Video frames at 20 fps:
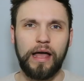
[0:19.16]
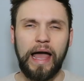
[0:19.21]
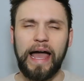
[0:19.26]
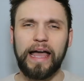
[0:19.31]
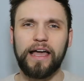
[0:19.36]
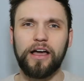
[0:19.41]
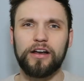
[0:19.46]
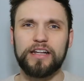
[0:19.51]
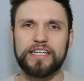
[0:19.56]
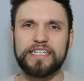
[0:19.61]

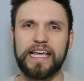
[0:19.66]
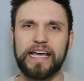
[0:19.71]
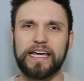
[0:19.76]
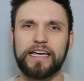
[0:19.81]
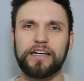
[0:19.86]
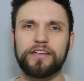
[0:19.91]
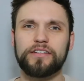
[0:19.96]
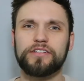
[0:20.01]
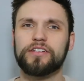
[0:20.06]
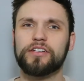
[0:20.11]
Hang on a
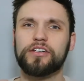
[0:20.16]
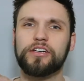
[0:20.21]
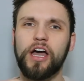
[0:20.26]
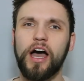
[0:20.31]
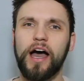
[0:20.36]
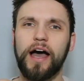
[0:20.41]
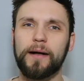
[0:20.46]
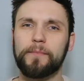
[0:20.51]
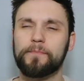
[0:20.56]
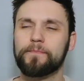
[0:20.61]
second,
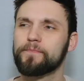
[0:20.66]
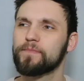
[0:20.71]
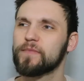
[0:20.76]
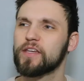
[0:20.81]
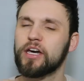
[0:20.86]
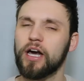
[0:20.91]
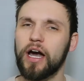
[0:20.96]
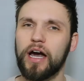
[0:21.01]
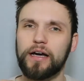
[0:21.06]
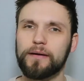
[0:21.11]
cut,
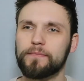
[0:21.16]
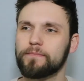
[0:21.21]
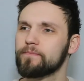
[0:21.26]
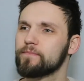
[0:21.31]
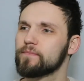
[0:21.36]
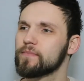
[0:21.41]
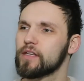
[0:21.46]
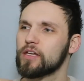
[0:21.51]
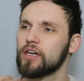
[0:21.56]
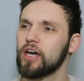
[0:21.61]
cut,
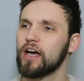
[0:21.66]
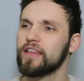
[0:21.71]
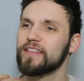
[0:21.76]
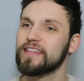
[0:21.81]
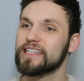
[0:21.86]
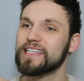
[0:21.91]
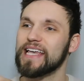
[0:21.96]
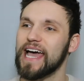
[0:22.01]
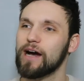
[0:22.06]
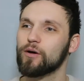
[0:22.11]
cut
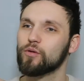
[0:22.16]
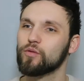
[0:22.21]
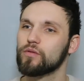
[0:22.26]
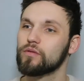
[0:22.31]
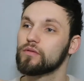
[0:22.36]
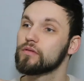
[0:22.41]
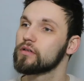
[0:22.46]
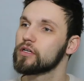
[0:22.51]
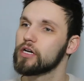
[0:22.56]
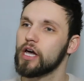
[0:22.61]
this out,
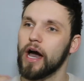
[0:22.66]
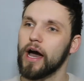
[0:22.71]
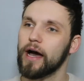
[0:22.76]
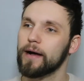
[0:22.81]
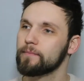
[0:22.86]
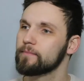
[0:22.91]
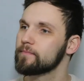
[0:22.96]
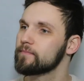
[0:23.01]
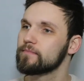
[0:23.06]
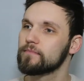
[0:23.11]

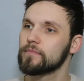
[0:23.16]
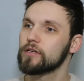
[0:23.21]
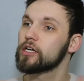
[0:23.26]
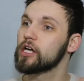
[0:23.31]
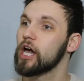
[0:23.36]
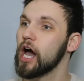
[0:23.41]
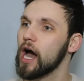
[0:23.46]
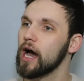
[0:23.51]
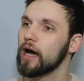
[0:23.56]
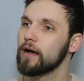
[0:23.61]
cut,
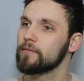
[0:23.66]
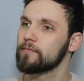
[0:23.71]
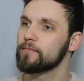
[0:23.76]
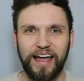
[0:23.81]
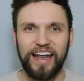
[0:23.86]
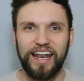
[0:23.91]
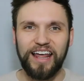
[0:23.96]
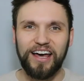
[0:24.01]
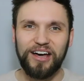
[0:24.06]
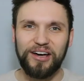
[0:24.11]
cut.
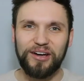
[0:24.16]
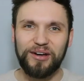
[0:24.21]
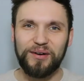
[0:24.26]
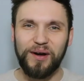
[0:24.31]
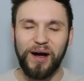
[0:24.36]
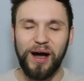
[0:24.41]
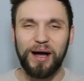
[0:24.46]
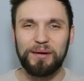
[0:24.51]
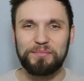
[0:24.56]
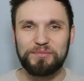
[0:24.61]
Hello,
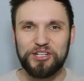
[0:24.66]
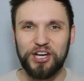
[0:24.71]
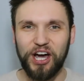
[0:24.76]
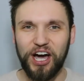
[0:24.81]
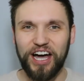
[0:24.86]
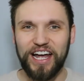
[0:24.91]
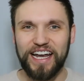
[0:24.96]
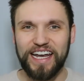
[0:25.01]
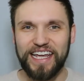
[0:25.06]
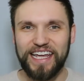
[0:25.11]
I'm
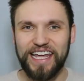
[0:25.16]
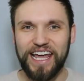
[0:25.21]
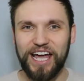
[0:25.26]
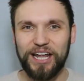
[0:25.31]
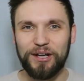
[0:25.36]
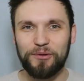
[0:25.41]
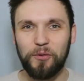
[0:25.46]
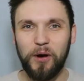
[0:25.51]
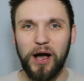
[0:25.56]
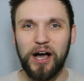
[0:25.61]
Charlie
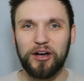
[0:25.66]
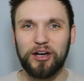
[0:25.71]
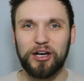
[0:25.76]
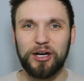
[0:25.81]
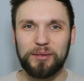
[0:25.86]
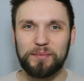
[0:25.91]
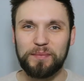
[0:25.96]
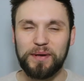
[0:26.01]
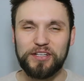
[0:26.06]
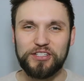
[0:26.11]
and
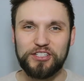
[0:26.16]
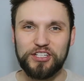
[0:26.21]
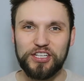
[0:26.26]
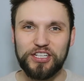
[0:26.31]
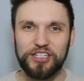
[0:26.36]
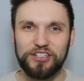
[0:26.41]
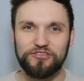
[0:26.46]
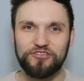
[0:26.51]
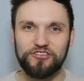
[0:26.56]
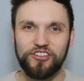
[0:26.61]
welcome to
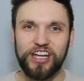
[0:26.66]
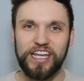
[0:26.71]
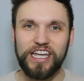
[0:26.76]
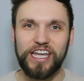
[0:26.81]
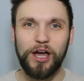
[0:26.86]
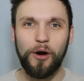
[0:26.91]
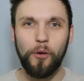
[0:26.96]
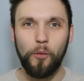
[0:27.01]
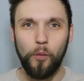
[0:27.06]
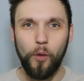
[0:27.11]
the
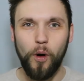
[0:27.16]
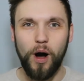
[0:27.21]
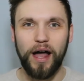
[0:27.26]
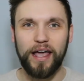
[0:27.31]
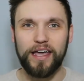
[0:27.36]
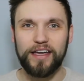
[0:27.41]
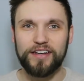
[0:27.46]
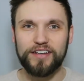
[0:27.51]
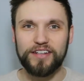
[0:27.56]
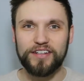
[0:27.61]

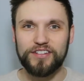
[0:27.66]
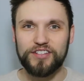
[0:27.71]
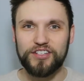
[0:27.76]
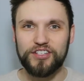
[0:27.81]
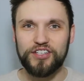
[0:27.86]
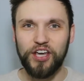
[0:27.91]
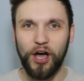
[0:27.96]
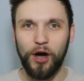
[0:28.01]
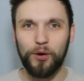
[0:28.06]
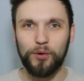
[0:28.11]
Rewired
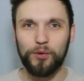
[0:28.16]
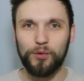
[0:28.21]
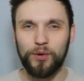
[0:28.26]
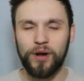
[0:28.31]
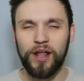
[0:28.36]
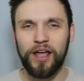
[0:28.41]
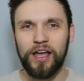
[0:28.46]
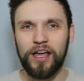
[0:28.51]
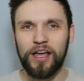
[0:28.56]
Soul.